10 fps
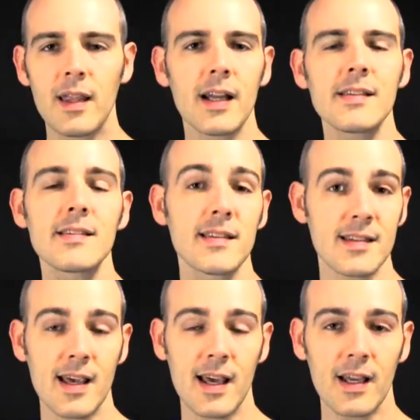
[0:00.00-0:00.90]
That is to
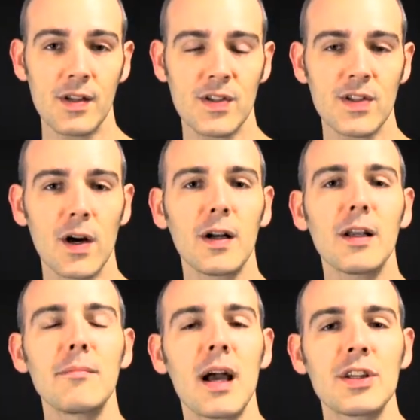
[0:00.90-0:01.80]
say, start
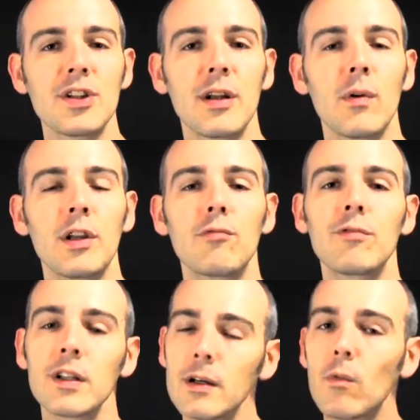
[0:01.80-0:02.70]
imagining what you
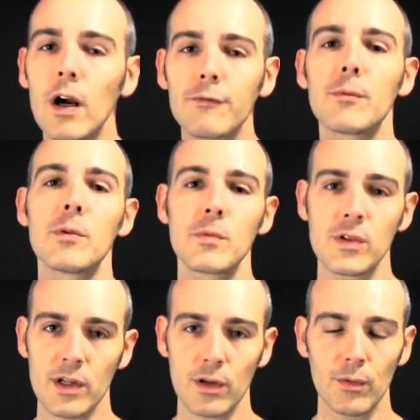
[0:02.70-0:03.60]
really want from your
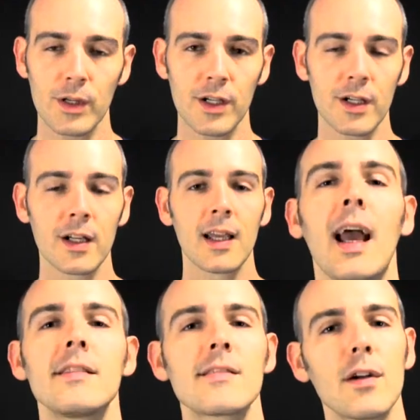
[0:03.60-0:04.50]
music career
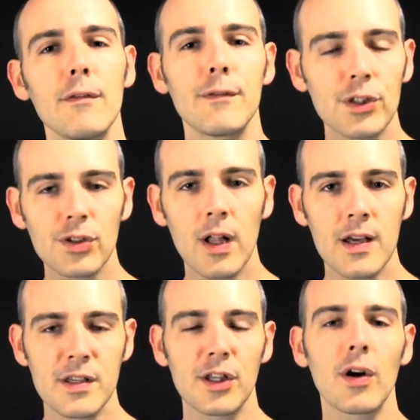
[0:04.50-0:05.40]
and start
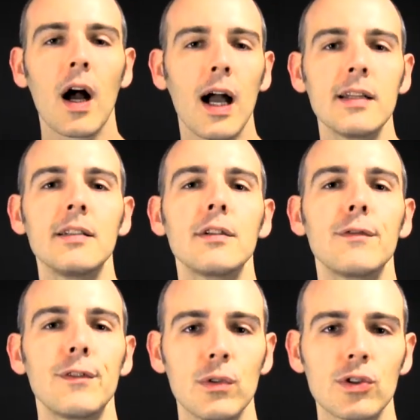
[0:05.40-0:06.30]
visualizing your ideal
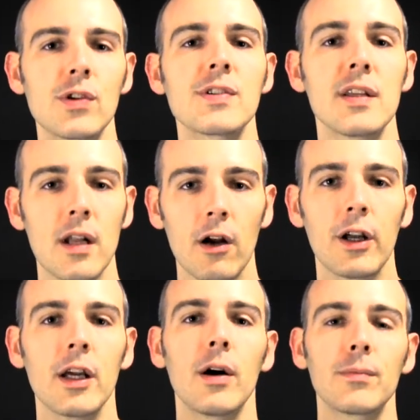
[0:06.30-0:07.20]
future
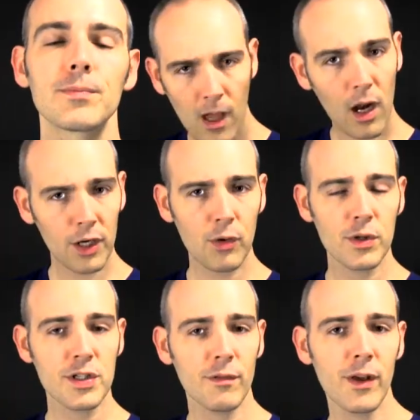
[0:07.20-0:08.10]
scenario. Are you
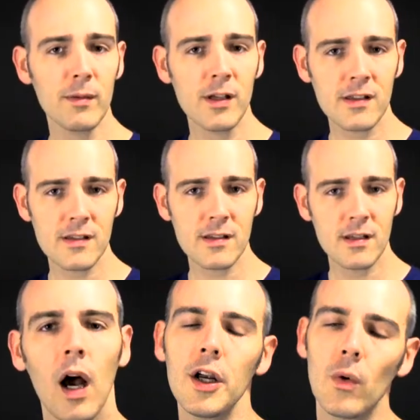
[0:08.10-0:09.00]
rich and famous?
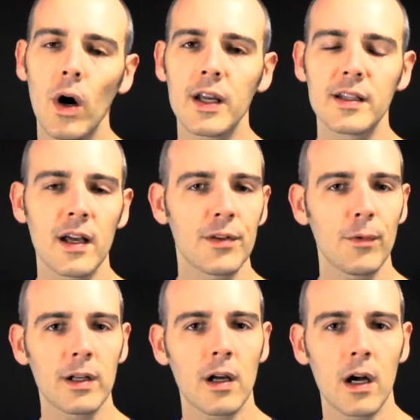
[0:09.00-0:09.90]
Are you walking down the
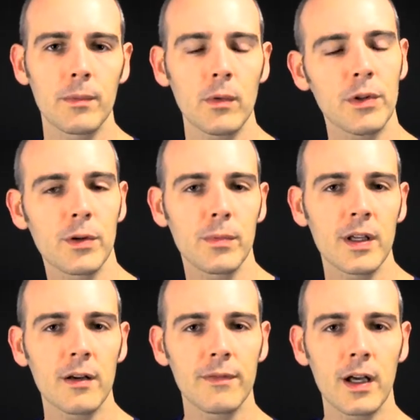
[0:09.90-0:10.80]
red carpet with your
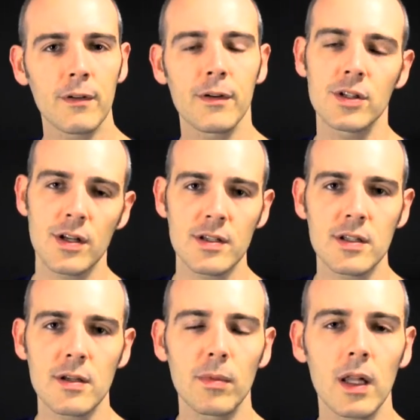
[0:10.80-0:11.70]
BFF, Justin
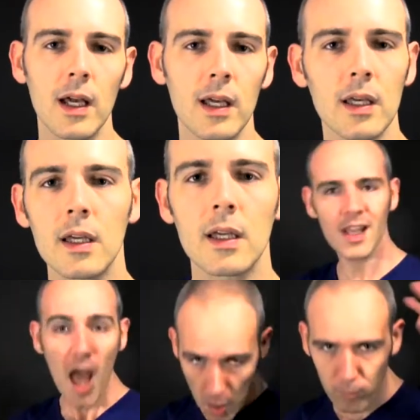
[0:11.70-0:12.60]
Timberlake?
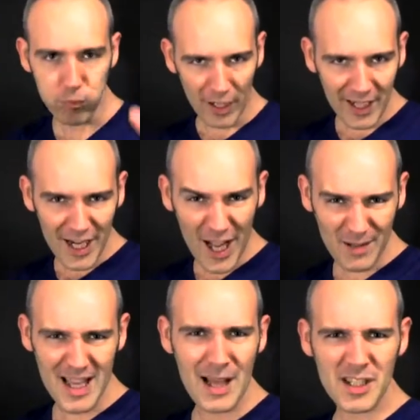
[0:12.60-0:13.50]
Bring it
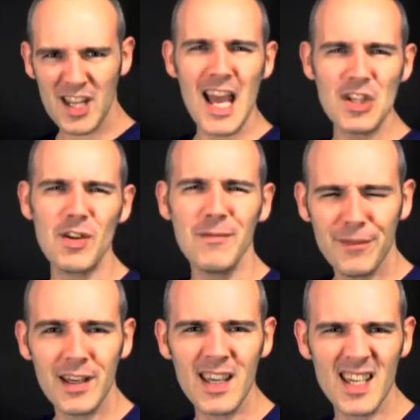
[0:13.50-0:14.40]
on down to
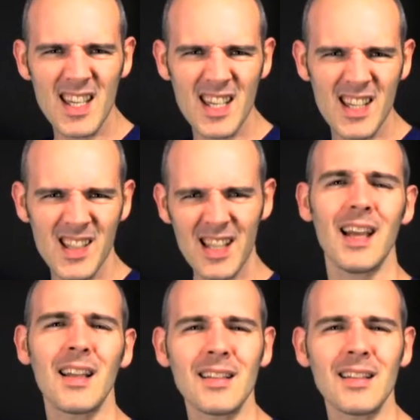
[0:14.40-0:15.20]
Daydreamville!